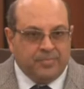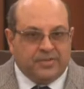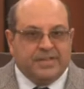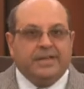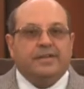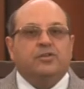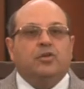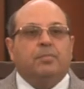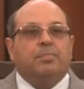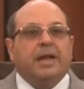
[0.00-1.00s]
Seat has
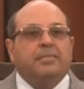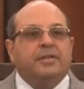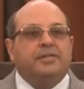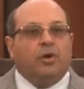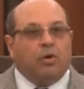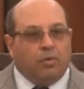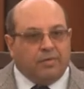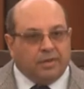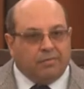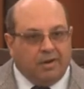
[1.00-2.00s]
got primacy all over
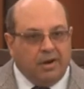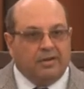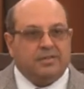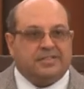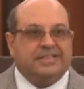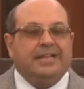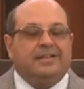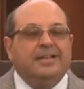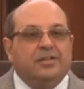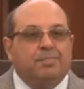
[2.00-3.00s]
the world. Seat
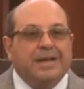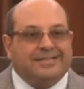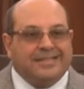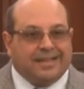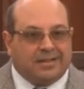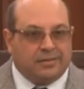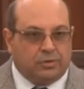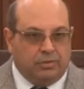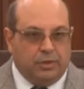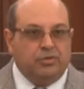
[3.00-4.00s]
is basic to
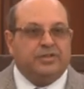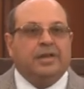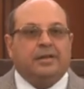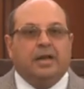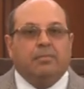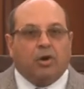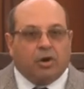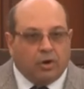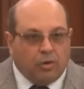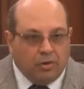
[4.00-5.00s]
the UNCITRAL
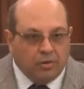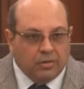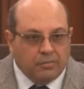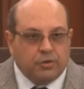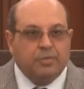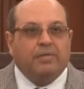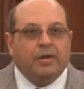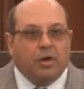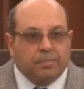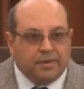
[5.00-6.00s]
model law, which we have
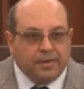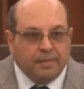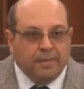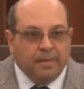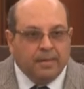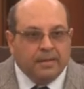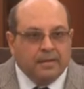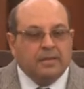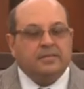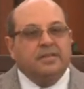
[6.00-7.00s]
adopted.
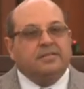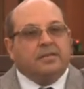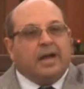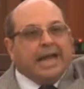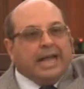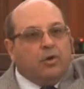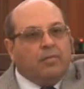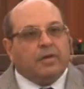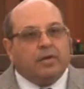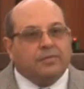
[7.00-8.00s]
This is a
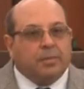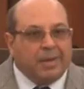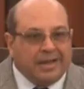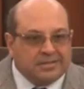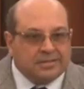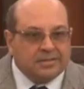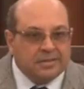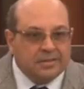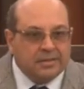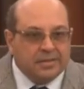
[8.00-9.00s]
hangover of the past,
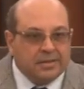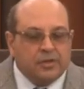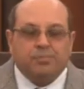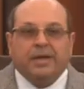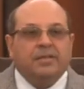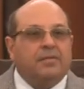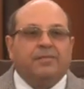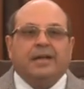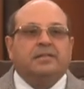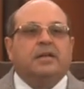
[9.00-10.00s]
despite the
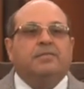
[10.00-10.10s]
fact that we